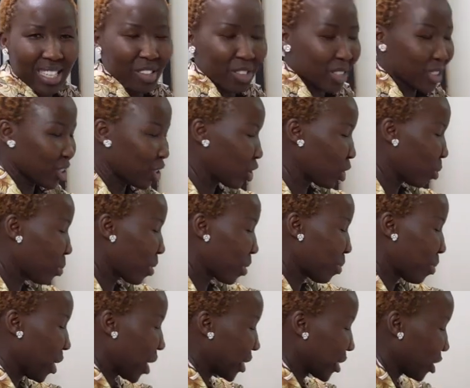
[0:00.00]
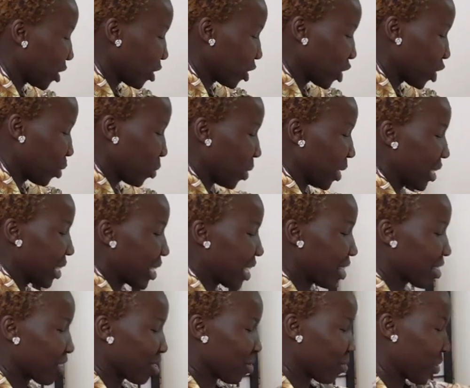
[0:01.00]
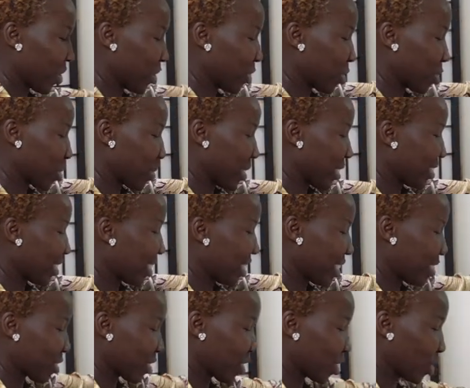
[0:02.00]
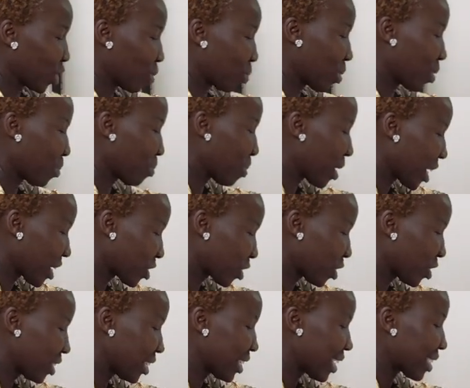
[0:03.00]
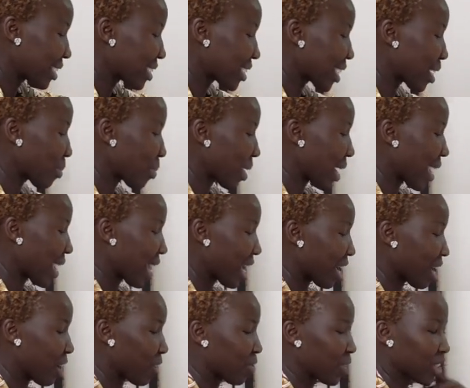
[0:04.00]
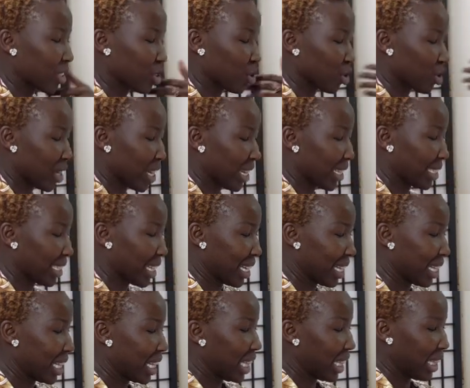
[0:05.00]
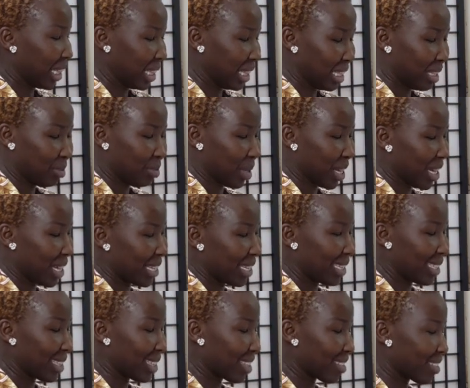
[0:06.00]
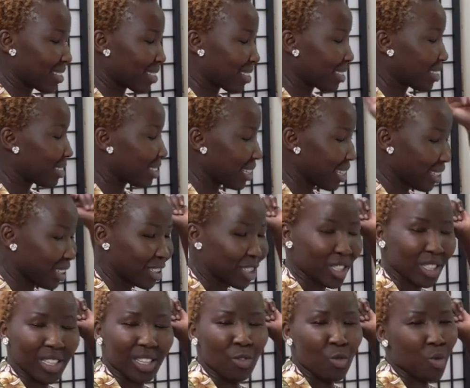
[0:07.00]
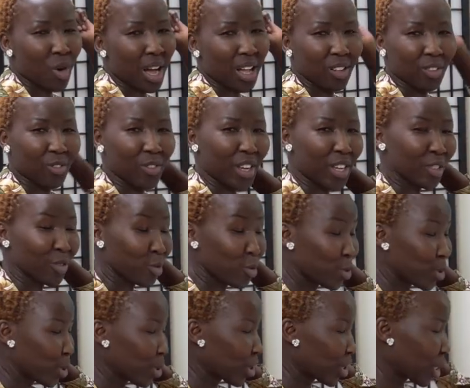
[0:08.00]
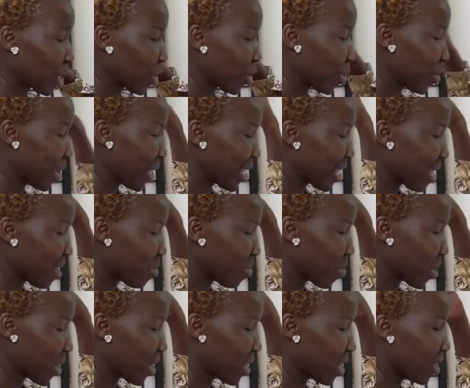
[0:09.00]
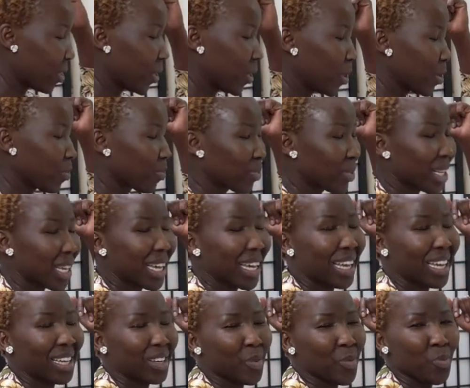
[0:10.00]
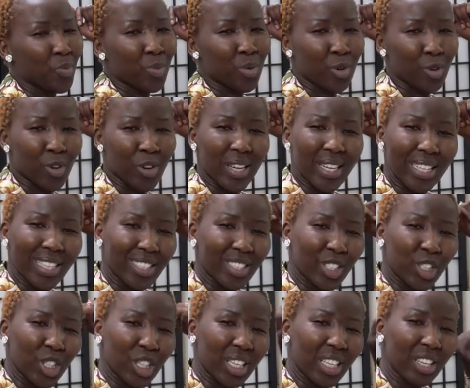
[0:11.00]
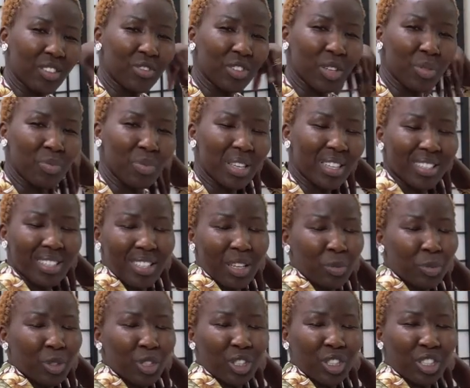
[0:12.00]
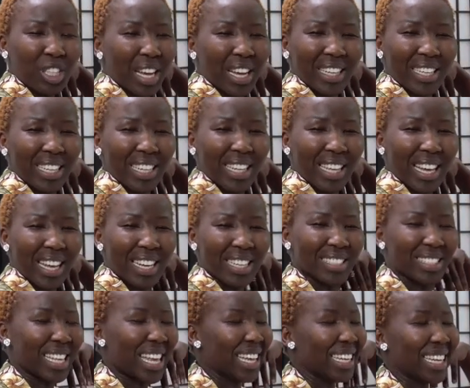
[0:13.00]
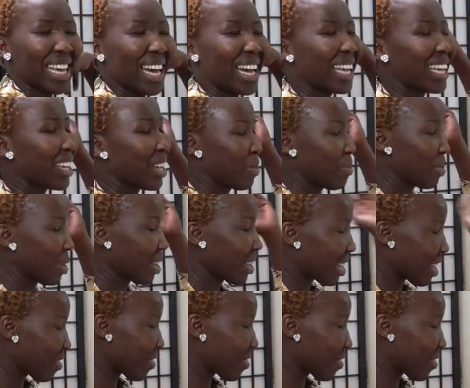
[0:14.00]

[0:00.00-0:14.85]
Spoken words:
Secret supermodel to another Victoria's Secret supermodel. Next up, I have Adriana Lima in this silk Ralph and Russo number. And boy, is she giving me some shiny legs, and I am